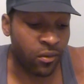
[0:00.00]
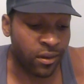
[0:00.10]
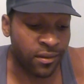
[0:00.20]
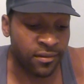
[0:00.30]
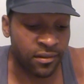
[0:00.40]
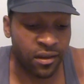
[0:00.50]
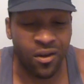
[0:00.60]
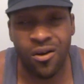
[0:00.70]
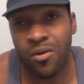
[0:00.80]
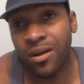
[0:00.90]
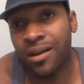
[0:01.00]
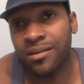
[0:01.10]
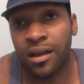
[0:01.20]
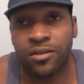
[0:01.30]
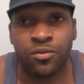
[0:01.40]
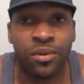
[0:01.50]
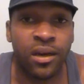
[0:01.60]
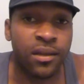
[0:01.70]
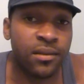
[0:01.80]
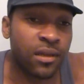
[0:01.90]
read this and say, oh, well, that's not too
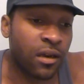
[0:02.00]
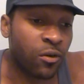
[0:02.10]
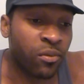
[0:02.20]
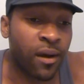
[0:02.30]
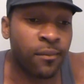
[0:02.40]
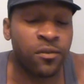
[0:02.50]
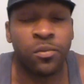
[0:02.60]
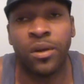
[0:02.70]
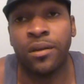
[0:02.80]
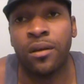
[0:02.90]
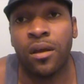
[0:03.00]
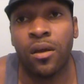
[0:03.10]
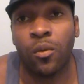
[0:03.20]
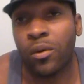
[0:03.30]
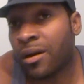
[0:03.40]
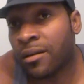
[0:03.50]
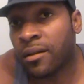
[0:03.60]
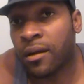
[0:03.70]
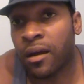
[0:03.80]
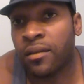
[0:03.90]
bad. That's not no problems. But what are
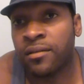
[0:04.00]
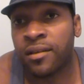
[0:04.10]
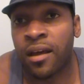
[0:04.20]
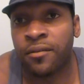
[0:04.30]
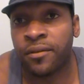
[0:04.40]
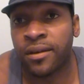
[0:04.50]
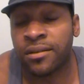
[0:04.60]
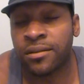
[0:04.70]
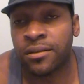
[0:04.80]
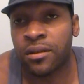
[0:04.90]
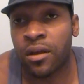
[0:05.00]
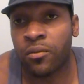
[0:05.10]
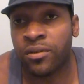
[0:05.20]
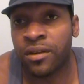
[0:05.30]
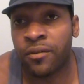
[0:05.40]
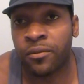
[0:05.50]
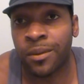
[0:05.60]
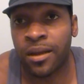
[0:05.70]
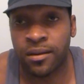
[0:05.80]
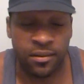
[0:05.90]
the other side effects that result from
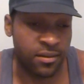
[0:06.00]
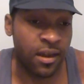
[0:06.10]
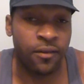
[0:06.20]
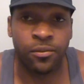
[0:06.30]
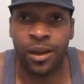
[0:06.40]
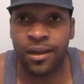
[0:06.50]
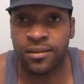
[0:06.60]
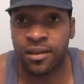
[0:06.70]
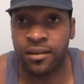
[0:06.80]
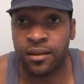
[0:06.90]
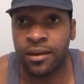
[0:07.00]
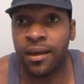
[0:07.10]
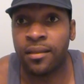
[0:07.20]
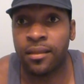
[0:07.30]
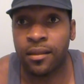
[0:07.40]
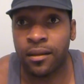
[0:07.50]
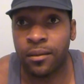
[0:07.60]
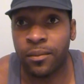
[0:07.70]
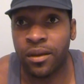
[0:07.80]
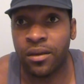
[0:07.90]
that, aside from, like I said, the death?
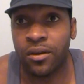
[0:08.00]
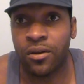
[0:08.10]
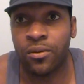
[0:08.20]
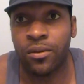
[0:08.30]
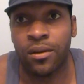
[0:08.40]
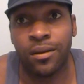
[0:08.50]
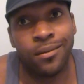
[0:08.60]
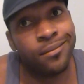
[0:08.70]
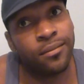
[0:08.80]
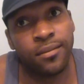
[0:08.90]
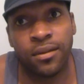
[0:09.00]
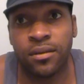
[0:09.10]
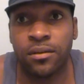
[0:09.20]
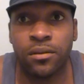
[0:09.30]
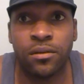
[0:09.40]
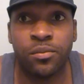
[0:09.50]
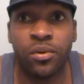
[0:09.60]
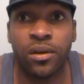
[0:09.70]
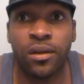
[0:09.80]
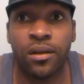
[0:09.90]
I mean, you know, it's
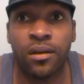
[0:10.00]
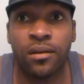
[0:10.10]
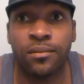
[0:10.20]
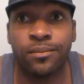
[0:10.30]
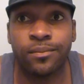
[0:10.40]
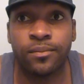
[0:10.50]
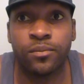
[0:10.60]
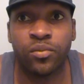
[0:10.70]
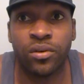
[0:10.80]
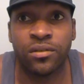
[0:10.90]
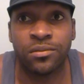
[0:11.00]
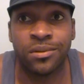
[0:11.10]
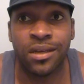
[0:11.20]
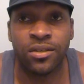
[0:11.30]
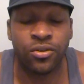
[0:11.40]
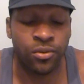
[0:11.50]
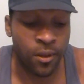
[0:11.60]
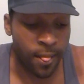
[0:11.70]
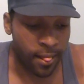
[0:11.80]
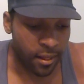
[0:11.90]
pretty substantial.
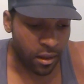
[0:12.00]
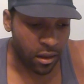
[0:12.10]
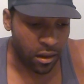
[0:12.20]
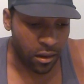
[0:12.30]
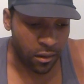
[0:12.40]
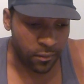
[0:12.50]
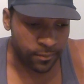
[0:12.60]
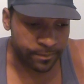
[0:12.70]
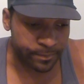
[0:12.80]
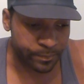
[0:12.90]
I